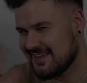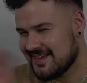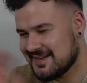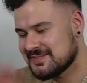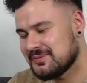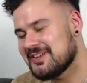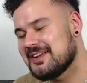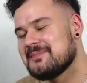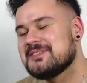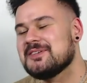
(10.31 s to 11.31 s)
Hi guys,
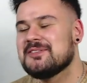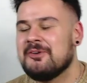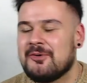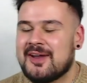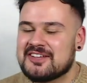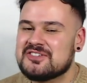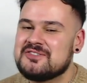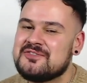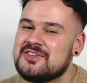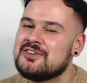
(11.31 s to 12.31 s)
welcome to a new
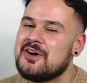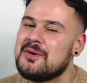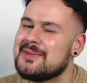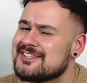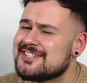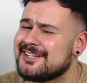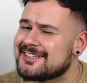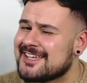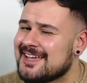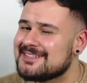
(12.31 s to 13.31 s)
reaction video on my
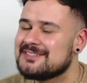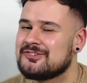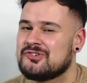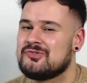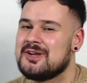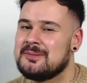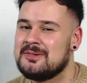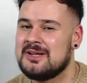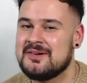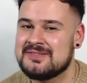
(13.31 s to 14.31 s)
channel Kaz
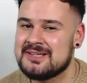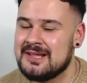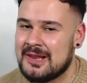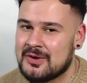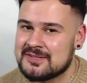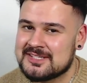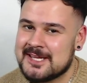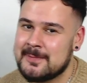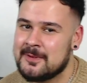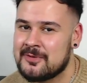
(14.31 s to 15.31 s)
Incredible. After a long
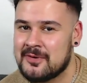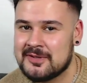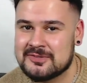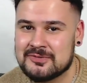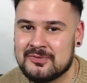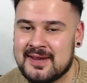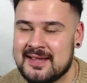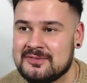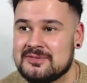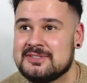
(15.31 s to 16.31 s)
time I'm going to
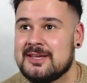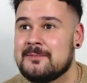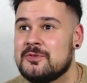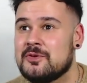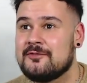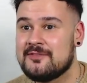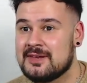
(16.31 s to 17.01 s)
react to some new